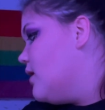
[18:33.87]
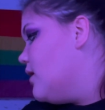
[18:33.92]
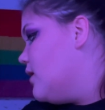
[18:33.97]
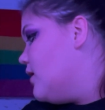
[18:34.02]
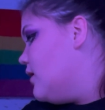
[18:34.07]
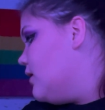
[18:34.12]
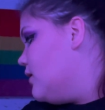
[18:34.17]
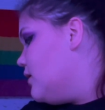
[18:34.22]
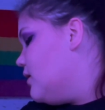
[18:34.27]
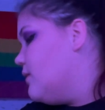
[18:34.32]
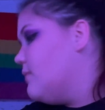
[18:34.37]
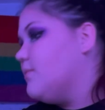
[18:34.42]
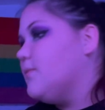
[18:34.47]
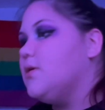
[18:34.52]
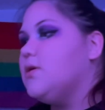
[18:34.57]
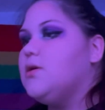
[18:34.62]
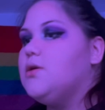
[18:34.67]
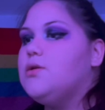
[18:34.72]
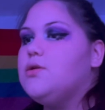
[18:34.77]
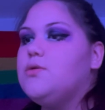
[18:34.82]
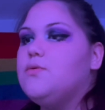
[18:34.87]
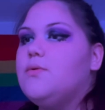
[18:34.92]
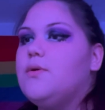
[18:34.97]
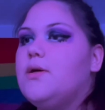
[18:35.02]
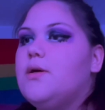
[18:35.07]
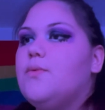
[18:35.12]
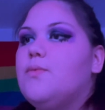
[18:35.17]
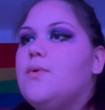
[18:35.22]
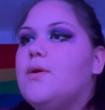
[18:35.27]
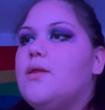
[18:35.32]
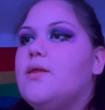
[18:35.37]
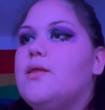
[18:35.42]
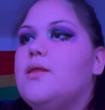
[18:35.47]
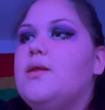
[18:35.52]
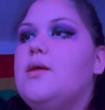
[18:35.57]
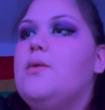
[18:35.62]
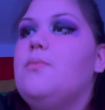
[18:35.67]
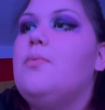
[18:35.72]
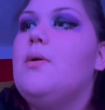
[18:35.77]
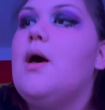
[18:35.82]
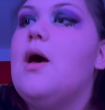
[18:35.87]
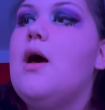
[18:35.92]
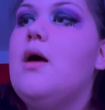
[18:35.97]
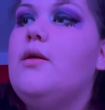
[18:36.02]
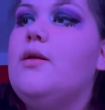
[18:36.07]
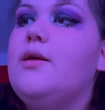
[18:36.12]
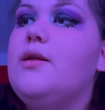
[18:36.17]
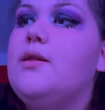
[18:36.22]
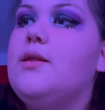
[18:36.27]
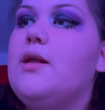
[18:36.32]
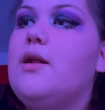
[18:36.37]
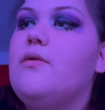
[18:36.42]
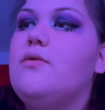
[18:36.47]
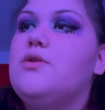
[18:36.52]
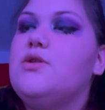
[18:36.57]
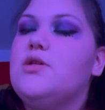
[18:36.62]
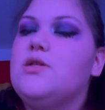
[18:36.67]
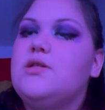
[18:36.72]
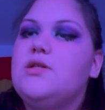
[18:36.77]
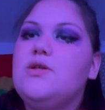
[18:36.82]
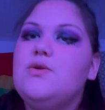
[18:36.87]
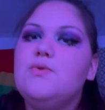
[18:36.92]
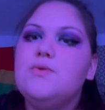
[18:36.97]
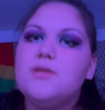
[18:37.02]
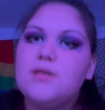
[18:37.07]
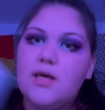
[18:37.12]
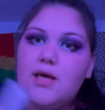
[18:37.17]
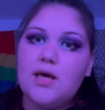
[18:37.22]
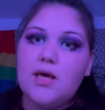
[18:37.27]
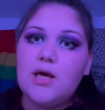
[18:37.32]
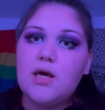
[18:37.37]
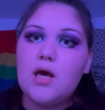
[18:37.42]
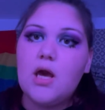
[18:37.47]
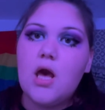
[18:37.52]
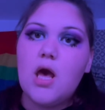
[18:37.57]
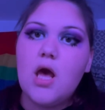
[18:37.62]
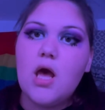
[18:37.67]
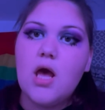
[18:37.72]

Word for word: and I'm gonna do it with the palette that I was just using.